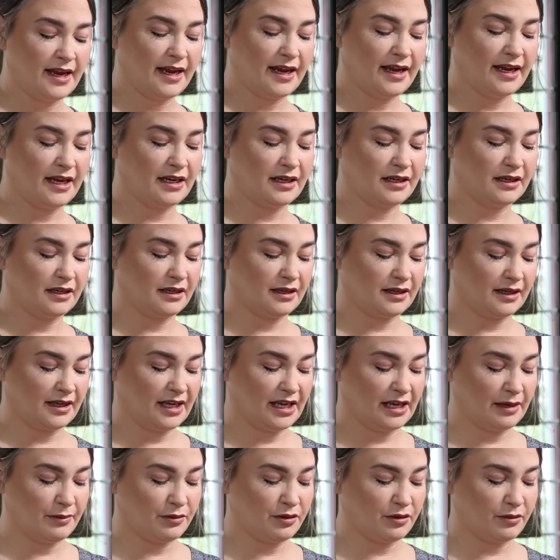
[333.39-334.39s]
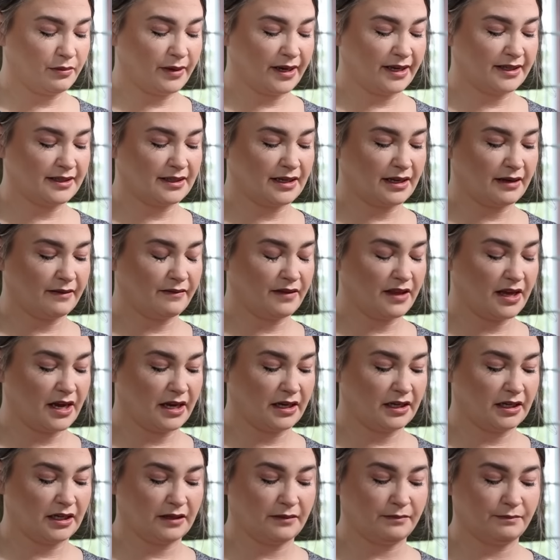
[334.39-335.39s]
and keep the rest of the
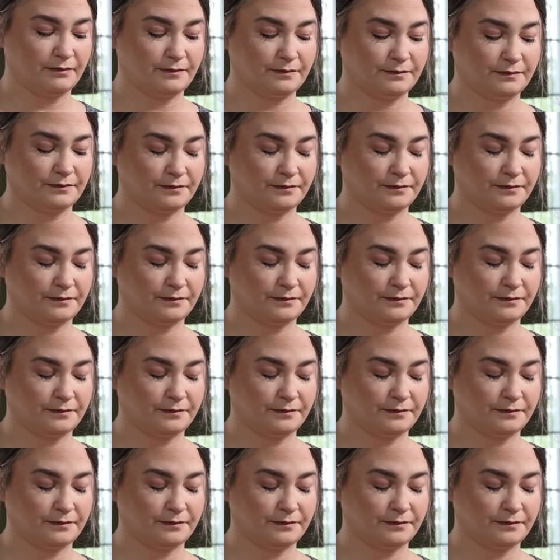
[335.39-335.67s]
onion.